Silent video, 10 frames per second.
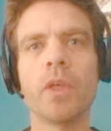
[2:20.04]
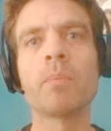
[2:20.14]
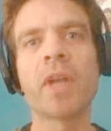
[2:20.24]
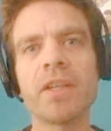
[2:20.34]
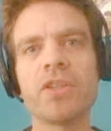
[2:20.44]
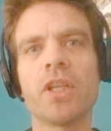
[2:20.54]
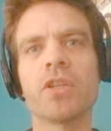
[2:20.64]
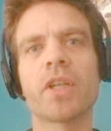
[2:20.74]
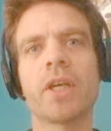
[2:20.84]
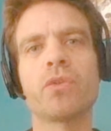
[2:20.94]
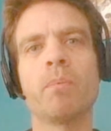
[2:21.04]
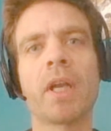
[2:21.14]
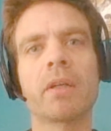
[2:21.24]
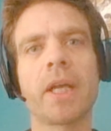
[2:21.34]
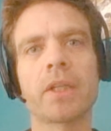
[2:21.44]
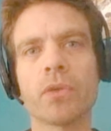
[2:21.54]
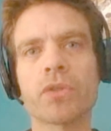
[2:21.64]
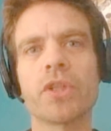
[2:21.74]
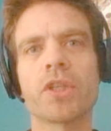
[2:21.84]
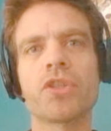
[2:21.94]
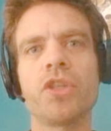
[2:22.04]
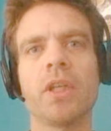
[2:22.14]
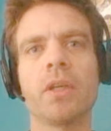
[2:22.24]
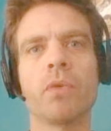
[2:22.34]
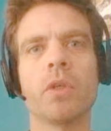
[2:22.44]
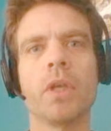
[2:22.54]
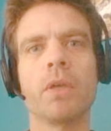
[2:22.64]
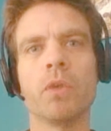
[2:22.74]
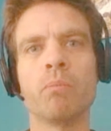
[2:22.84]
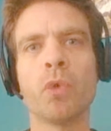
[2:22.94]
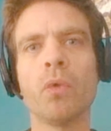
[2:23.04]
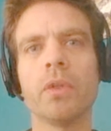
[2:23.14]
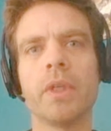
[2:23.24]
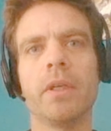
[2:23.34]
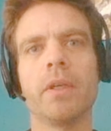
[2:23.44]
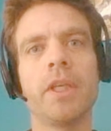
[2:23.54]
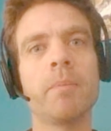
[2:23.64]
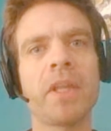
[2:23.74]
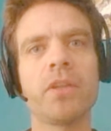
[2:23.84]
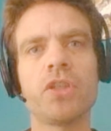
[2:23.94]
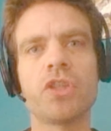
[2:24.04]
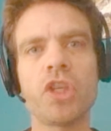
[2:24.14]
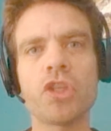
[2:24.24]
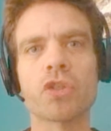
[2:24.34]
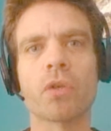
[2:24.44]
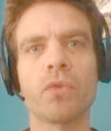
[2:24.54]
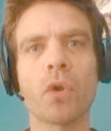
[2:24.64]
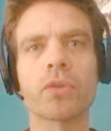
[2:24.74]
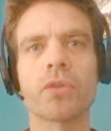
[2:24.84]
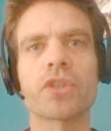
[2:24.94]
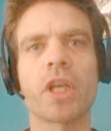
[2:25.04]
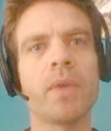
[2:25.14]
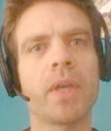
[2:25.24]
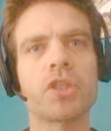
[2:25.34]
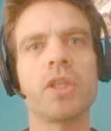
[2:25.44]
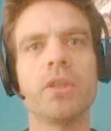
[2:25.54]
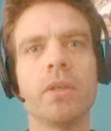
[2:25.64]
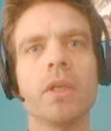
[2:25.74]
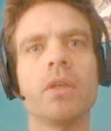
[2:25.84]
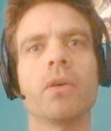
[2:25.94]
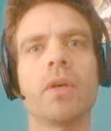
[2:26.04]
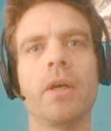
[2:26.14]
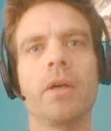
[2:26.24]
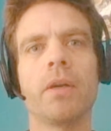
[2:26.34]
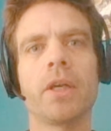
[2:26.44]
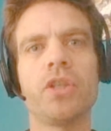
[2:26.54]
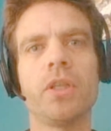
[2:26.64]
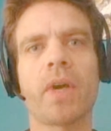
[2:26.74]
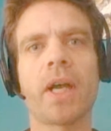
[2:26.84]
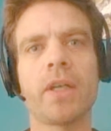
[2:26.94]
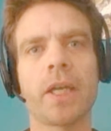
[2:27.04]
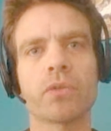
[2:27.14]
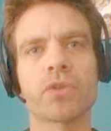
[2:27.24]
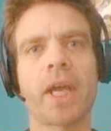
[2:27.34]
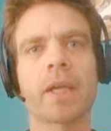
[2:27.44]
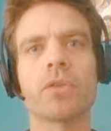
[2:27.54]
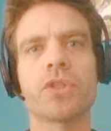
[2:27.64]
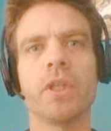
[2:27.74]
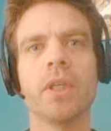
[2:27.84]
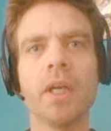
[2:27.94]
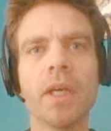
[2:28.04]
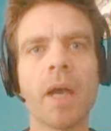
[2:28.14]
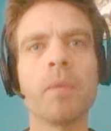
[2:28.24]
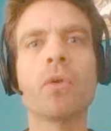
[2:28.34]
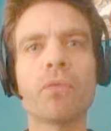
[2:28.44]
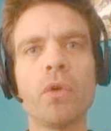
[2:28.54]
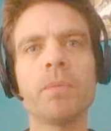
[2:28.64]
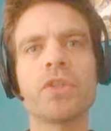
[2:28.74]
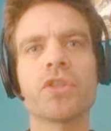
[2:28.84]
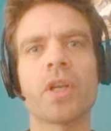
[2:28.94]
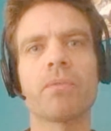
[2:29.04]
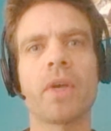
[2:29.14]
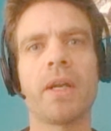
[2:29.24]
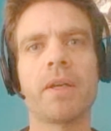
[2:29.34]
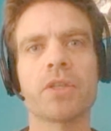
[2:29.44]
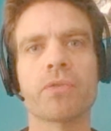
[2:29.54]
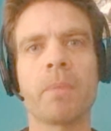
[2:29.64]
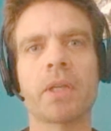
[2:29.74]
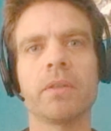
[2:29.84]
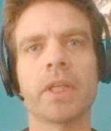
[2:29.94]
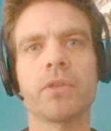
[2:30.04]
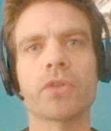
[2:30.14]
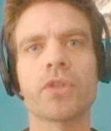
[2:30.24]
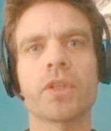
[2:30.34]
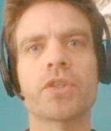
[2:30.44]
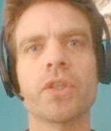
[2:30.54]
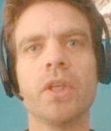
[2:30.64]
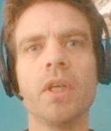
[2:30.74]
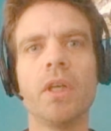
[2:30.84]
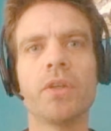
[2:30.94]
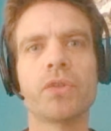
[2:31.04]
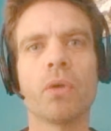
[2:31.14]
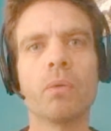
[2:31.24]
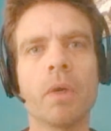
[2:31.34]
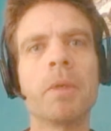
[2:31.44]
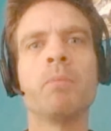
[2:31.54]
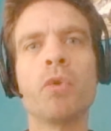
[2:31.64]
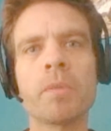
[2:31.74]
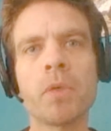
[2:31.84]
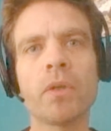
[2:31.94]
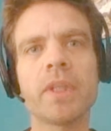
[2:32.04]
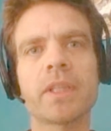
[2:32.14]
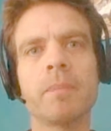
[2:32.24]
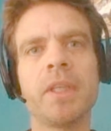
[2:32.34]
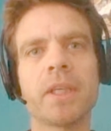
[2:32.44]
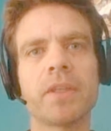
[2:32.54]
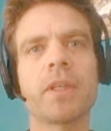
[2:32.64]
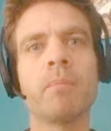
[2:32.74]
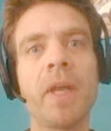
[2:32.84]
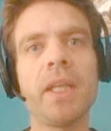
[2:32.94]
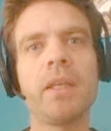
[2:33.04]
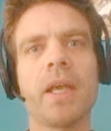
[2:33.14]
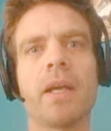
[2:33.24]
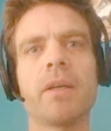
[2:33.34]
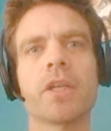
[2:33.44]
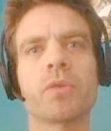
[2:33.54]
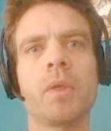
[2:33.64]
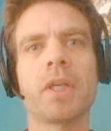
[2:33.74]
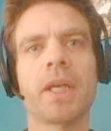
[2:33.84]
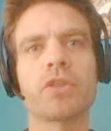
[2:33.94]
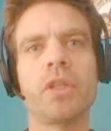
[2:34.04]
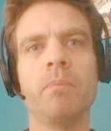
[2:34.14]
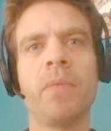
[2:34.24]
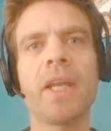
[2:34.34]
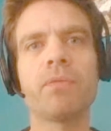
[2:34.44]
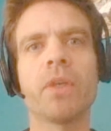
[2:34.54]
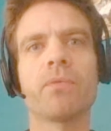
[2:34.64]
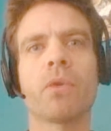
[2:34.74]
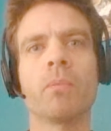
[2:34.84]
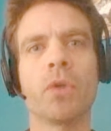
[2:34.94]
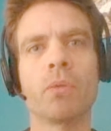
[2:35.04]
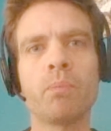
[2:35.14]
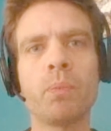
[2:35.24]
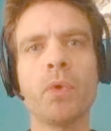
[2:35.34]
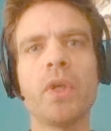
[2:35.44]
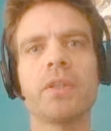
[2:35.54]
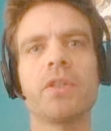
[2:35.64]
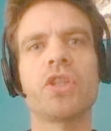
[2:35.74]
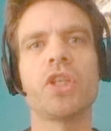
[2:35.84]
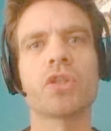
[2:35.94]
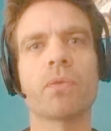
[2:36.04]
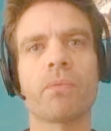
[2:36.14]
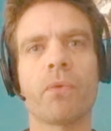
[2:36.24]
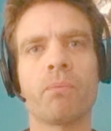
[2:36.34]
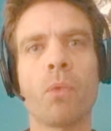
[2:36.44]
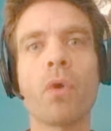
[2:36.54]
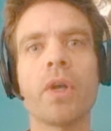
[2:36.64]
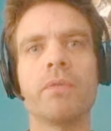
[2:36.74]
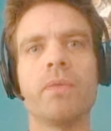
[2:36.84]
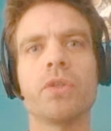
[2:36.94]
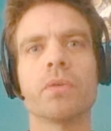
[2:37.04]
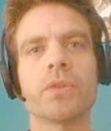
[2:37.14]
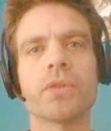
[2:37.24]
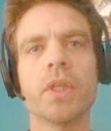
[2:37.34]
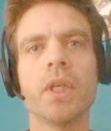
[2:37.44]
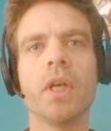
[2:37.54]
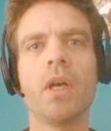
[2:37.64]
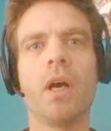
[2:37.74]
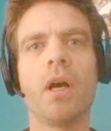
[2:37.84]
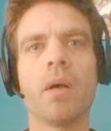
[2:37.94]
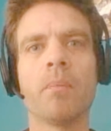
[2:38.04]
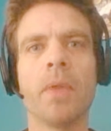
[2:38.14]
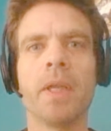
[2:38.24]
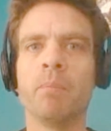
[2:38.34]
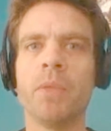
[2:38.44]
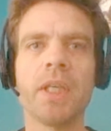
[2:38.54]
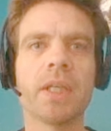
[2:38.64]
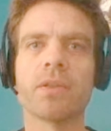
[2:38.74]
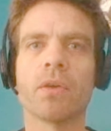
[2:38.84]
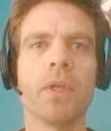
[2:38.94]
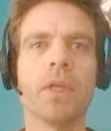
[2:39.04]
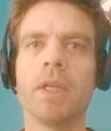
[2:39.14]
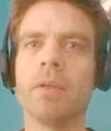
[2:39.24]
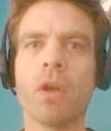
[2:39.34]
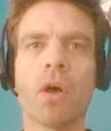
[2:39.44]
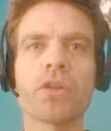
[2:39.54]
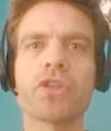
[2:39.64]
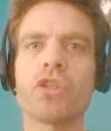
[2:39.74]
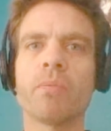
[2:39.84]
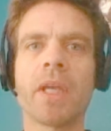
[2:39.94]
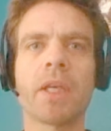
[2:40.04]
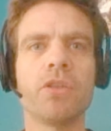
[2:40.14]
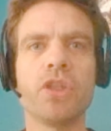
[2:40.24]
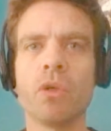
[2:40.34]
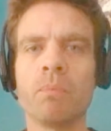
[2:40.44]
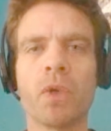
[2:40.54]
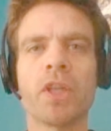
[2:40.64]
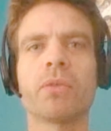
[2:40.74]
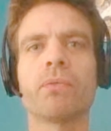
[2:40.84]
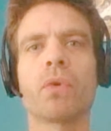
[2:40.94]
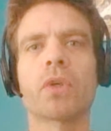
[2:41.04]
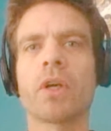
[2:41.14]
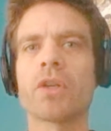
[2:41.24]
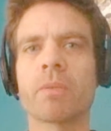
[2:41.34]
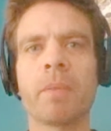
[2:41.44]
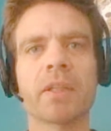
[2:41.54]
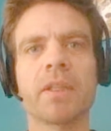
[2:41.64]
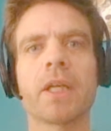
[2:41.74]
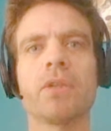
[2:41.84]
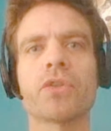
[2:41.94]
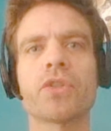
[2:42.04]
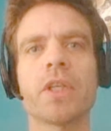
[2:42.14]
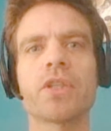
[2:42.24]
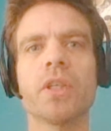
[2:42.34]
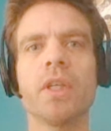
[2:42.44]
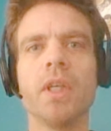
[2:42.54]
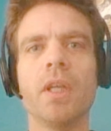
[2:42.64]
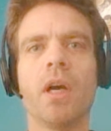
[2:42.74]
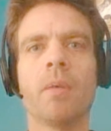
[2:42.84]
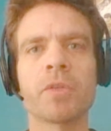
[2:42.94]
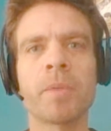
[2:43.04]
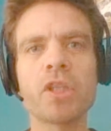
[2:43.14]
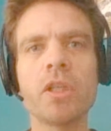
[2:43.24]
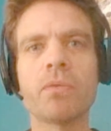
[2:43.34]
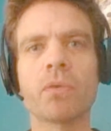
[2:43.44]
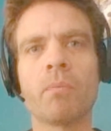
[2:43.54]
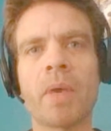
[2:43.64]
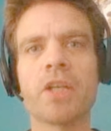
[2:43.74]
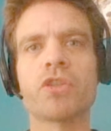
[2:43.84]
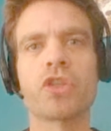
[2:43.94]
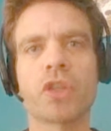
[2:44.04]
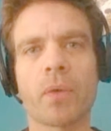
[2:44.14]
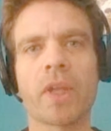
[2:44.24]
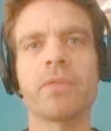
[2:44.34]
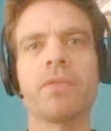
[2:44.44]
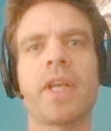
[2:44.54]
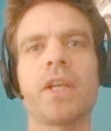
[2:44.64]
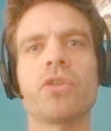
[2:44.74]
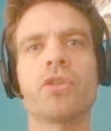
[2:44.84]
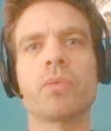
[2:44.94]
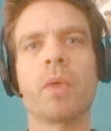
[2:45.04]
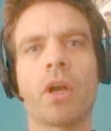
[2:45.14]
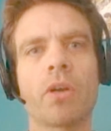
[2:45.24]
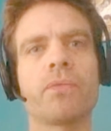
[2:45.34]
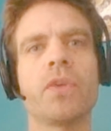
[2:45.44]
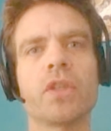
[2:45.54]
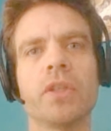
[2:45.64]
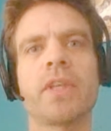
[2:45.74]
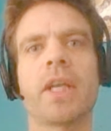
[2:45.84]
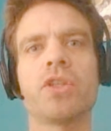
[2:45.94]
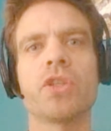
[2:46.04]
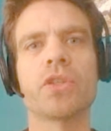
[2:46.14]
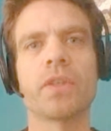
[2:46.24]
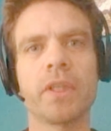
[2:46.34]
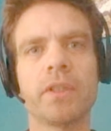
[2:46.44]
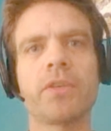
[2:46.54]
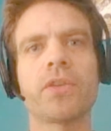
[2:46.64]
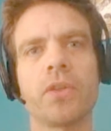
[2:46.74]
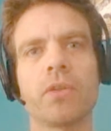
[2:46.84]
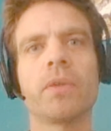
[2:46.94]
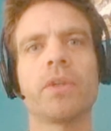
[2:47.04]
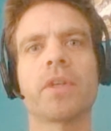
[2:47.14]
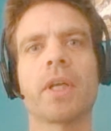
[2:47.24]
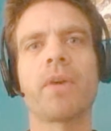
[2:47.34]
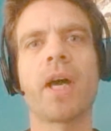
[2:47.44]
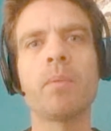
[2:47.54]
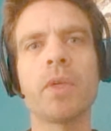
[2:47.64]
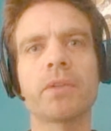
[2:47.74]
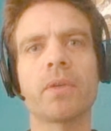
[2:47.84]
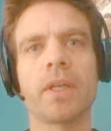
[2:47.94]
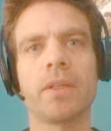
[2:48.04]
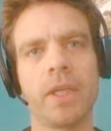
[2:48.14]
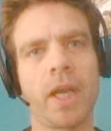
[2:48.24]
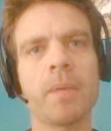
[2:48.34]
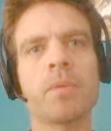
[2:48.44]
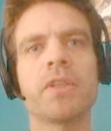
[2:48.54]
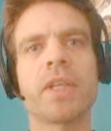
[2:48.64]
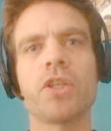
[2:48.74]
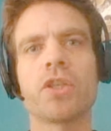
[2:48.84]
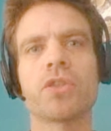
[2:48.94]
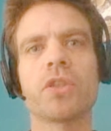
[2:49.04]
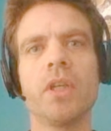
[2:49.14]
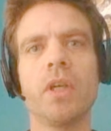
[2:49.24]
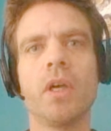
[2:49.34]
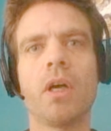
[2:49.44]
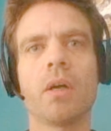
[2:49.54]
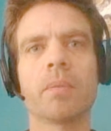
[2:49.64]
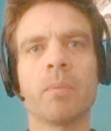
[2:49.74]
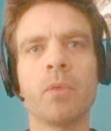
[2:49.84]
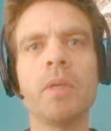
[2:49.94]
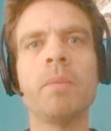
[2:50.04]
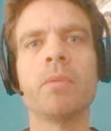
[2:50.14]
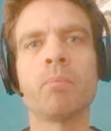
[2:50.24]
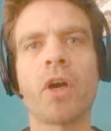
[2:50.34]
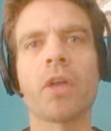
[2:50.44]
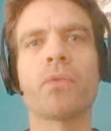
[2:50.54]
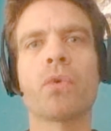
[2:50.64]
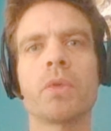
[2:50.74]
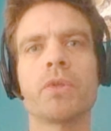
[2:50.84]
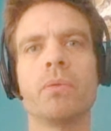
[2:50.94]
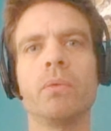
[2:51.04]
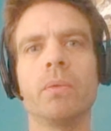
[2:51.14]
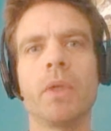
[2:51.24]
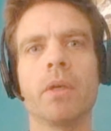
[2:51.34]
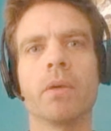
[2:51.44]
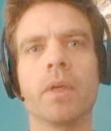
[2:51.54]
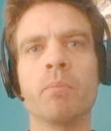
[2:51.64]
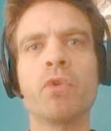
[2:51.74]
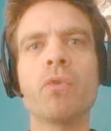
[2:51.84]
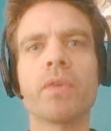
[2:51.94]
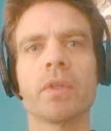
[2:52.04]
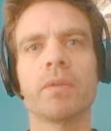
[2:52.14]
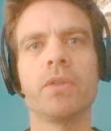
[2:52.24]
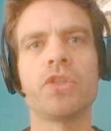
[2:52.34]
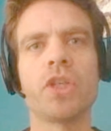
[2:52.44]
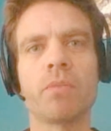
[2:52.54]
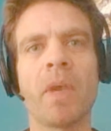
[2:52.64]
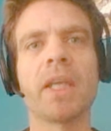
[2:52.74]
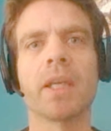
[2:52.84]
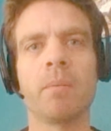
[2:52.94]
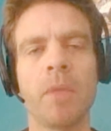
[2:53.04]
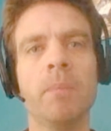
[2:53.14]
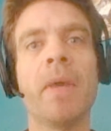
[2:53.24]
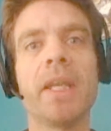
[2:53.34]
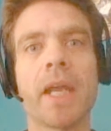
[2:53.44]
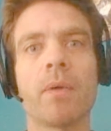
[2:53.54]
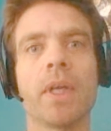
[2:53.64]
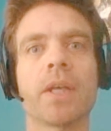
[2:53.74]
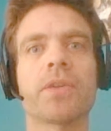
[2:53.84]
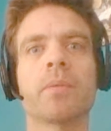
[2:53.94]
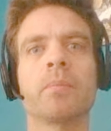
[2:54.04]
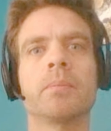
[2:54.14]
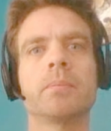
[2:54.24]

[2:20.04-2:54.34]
We applied these insights to medical diagnostics, seeing if we pull independent decisions of doctors, can we actually achieve higher diagnostic accuracy? And we confirmed this in several areas of medical diagnostics. So, I mean, moving beyond that, I mean, I think there are many areas where you can actually benefit from pooling decisions of more individuals, in being it in law decision making, geopolitical forecasting, medical diagnostics, especially if you combine such collective intelligence with artificial intelligence. I think this this kind of hybrid intelligence can really be a path forward to improving decision making in many areas.